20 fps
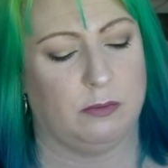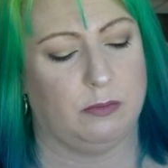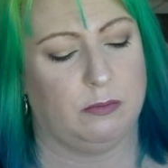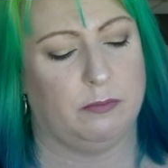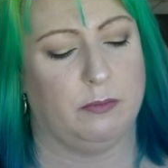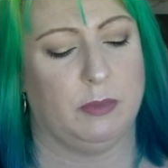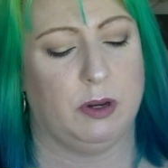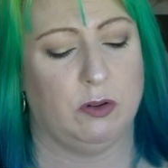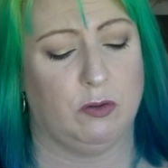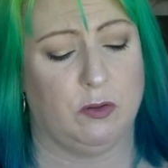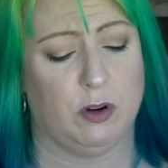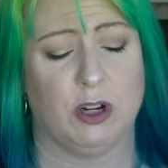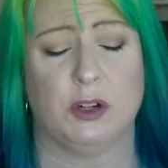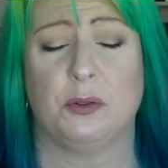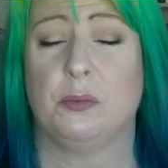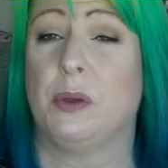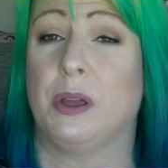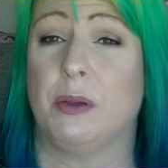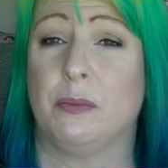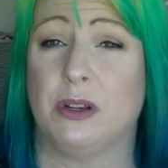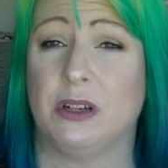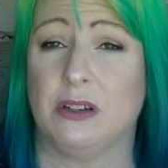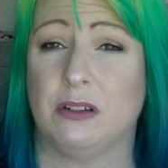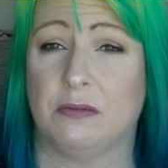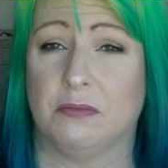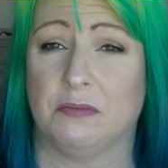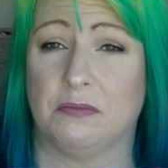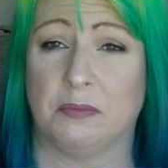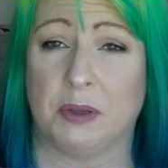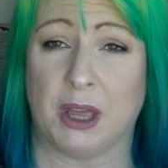Metal Crush Pigment
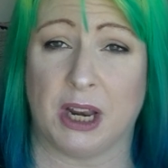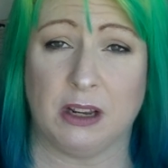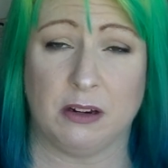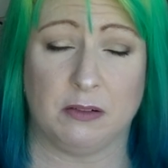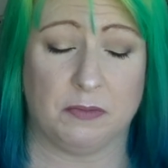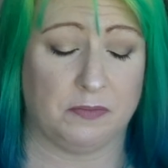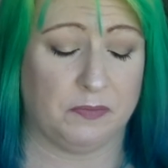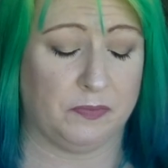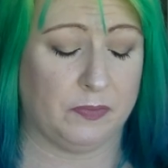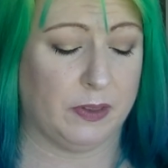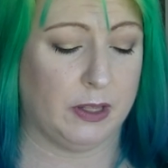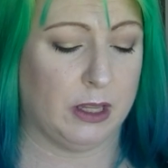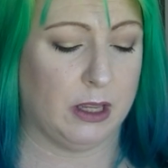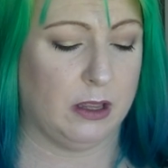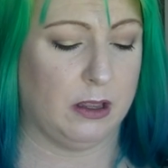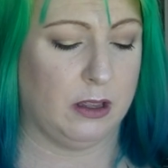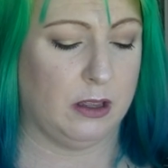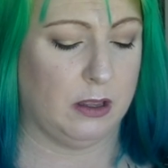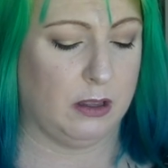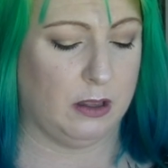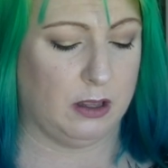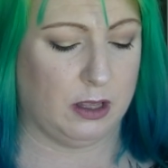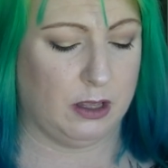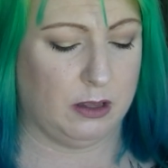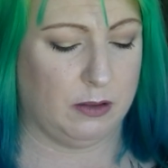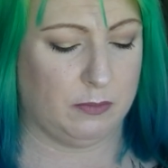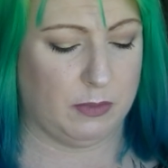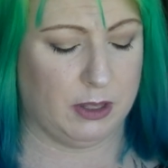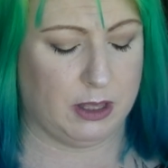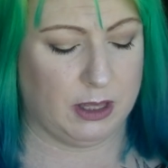Palette,
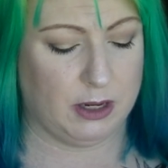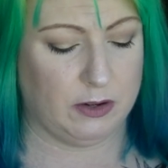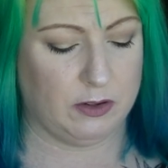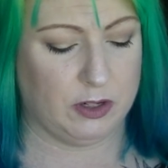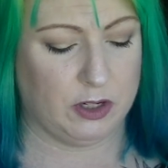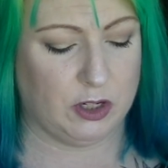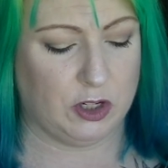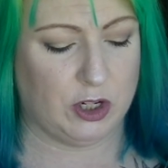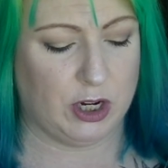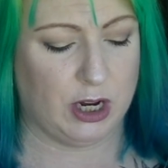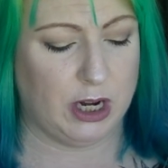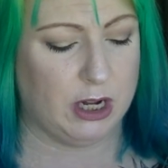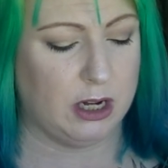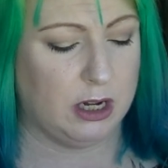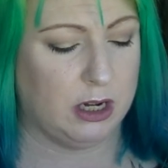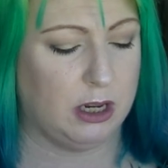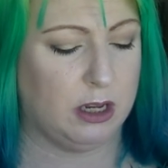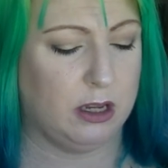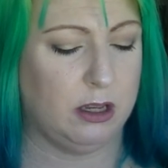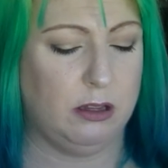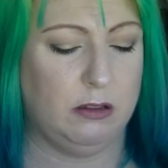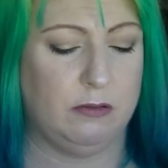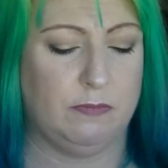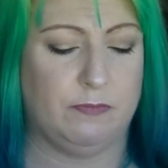um, there is a shade in here